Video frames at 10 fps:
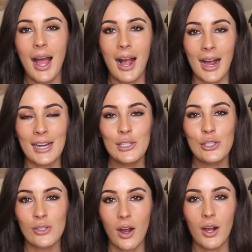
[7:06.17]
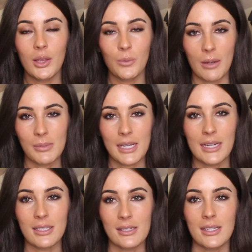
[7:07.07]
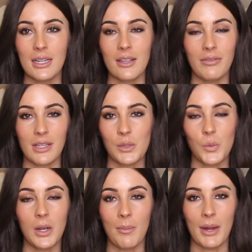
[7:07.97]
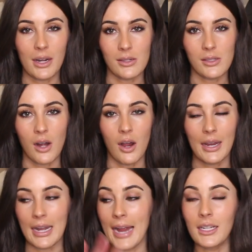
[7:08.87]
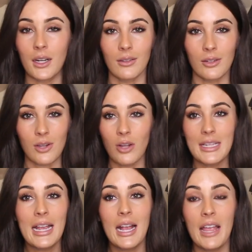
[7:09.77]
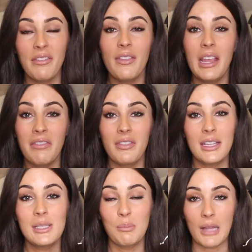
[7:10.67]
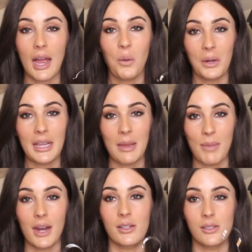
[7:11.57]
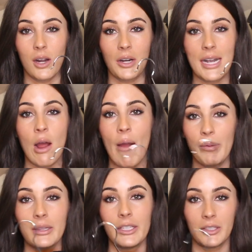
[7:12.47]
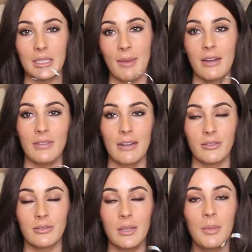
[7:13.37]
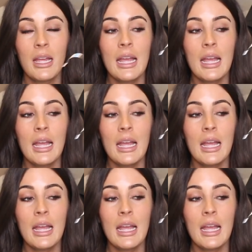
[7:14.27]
I stalk the website to see if these will come back in stock in any colors. I'll take, if this black one came back in stock right now, I would literally buy five of them.